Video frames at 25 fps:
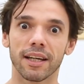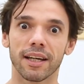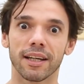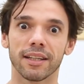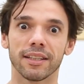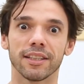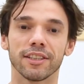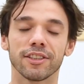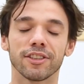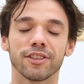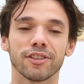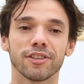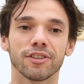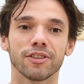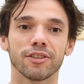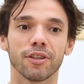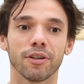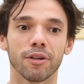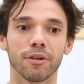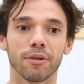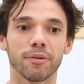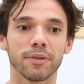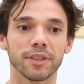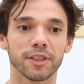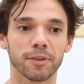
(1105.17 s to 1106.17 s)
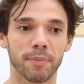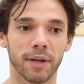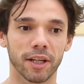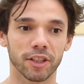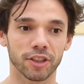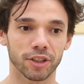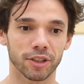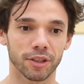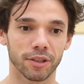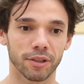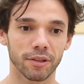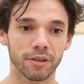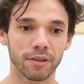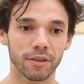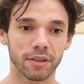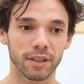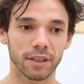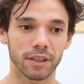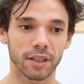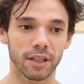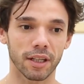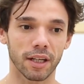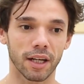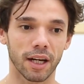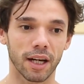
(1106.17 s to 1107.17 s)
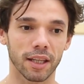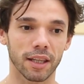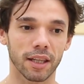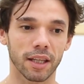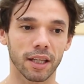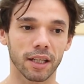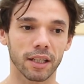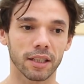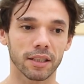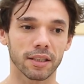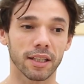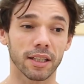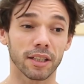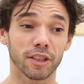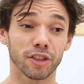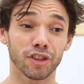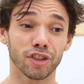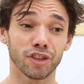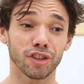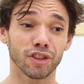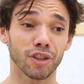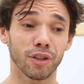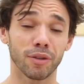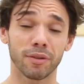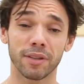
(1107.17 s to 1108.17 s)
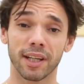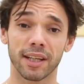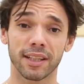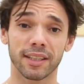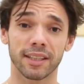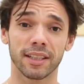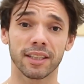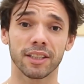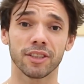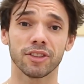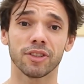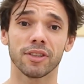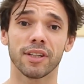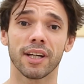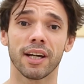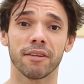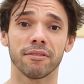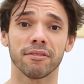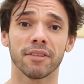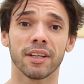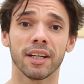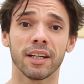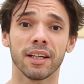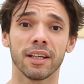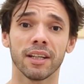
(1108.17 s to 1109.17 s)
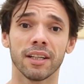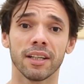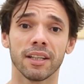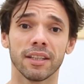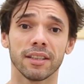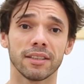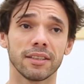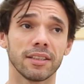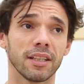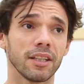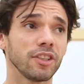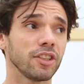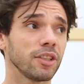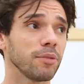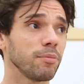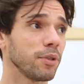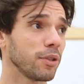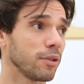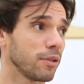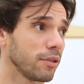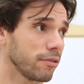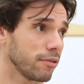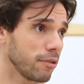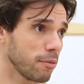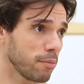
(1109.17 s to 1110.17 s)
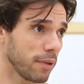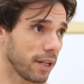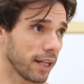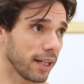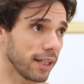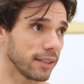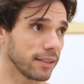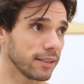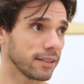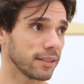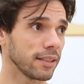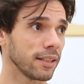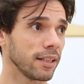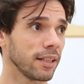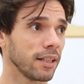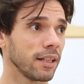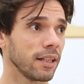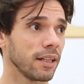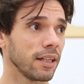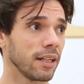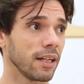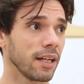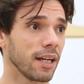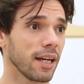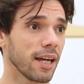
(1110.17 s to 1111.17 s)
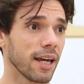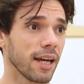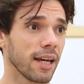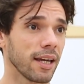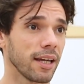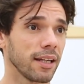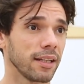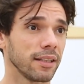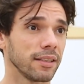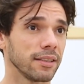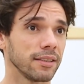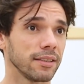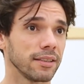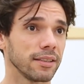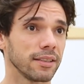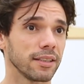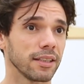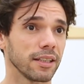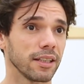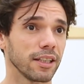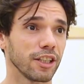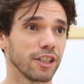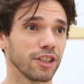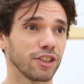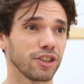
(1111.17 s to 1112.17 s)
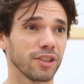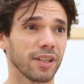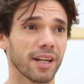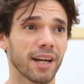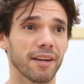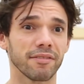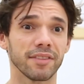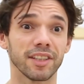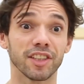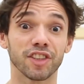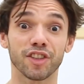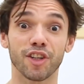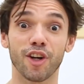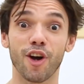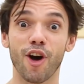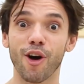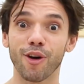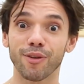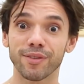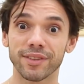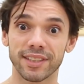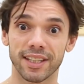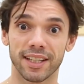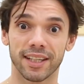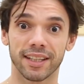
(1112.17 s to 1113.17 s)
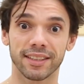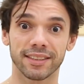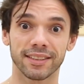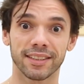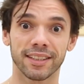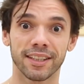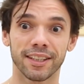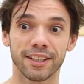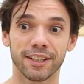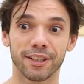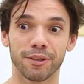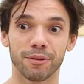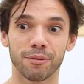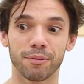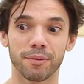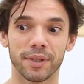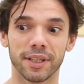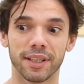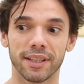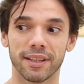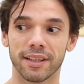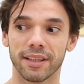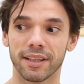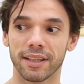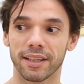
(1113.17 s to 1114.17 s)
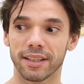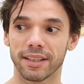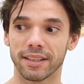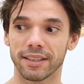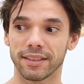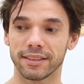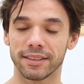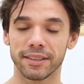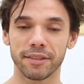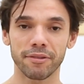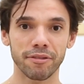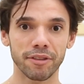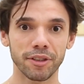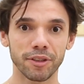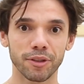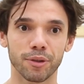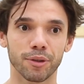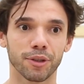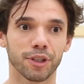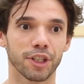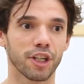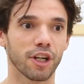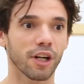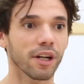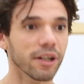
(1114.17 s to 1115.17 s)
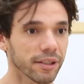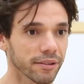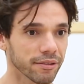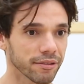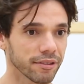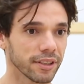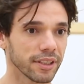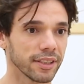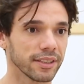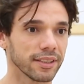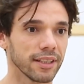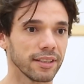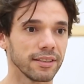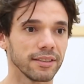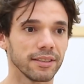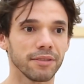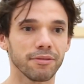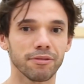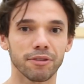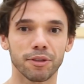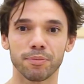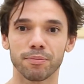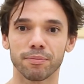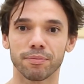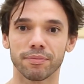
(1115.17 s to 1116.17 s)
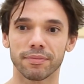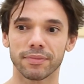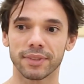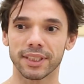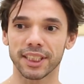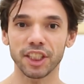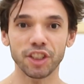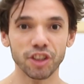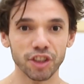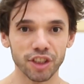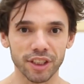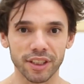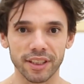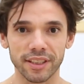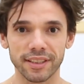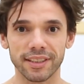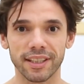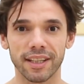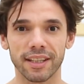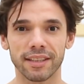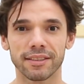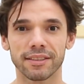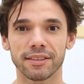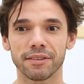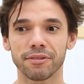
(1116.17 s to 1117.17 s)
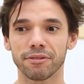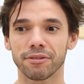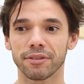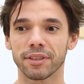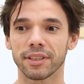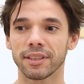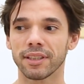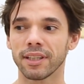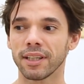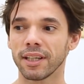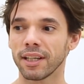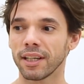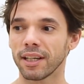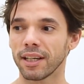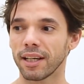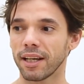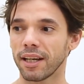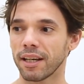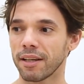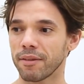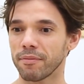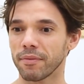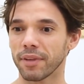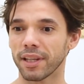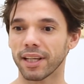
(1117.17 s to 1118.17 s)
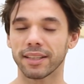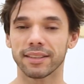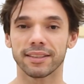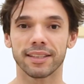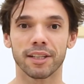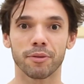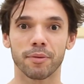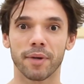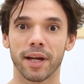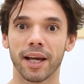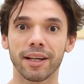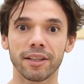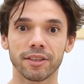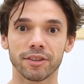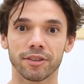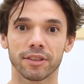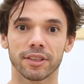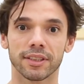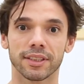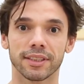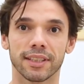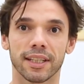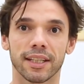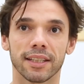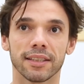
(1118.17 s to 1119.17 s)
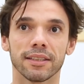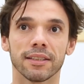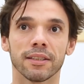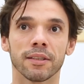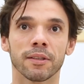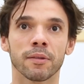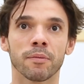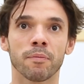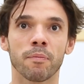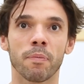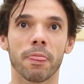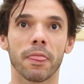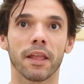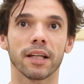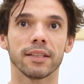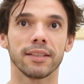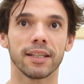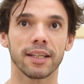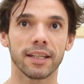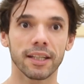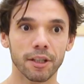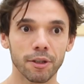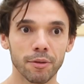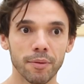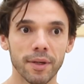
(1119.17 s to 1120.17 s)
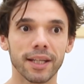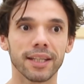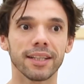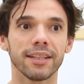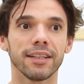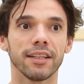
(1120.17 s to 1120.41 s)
and it's so special. I think they're so lucky to have such a beautiful place and to have this contact with different choreographers and different teachers and different directors that they are already